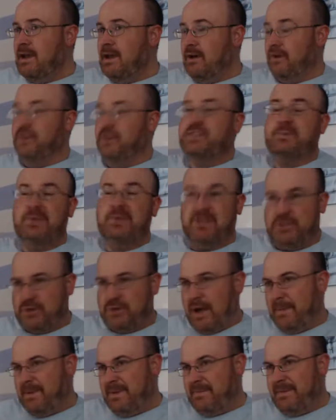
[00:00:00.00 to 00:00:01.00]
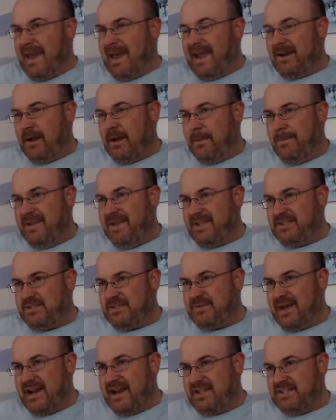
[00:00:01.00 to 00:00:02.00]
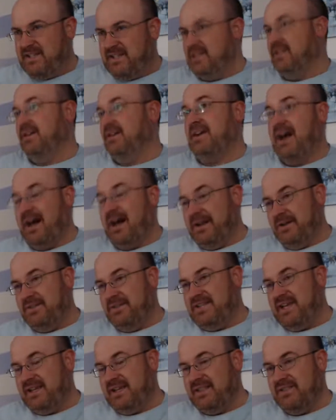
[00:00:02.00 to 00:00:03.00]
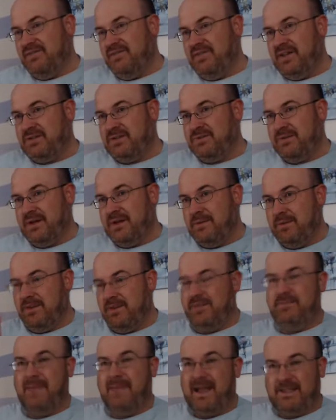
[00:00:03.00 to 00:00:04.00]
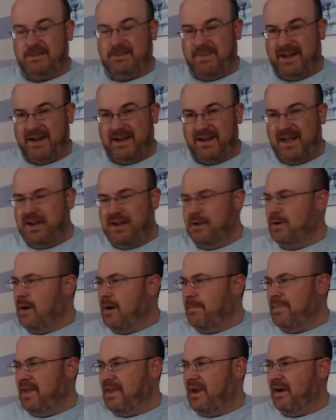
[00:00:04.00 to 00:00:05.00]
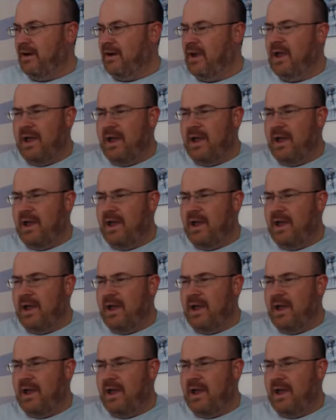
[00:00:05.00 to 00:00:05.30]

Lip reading: ultimately dropping back on pit strategy, and Logano taking the victory with Matt DiBenedetto up there.